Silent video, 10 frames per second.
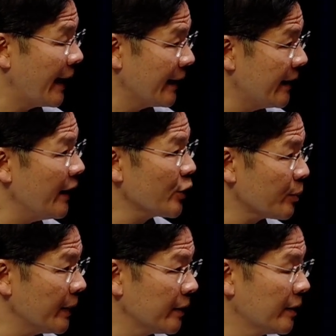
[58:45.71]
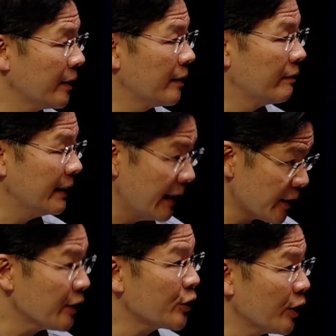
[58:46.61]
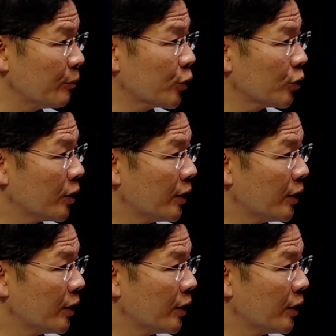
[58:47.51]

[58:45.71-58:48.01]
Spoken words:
engagement, relationships.